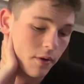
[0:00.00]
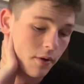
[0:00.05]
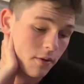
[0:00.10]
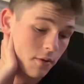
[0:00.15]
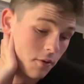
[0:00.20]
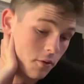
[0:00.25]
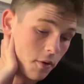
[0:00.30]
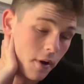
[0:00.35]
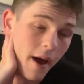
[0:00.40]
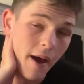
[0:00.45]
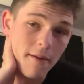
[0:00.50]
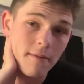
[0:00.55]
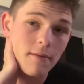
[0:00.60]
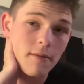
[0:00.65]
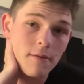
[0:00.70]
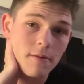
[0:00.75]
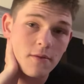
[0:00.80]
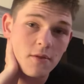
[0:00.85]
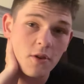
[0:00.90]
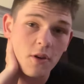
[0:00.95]
who do have
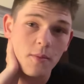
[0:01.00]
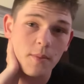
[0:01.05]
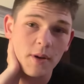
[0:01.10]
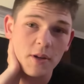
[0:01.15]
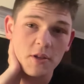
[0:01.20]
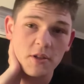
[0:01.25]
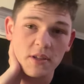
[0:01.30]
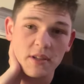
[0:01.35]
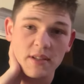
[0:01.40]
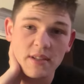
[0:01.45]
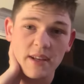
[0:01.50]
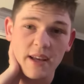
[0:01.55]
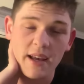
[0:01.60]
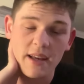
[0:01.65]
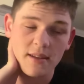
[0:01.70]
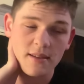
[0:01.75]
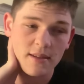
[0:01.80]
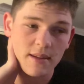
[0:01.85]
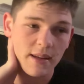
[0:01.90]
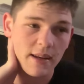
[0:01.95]
so much
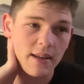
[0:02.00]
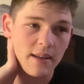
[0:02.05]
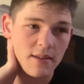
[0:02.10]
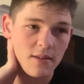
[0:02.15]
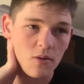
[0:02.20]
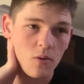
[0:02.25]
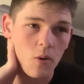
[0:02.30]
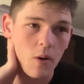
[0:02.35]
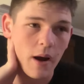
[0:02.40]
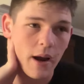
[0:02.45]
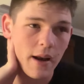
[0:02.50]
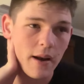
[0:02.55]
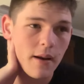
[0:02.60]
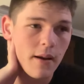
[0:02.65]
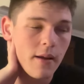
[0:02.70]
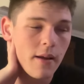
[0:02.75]
success, it is quite.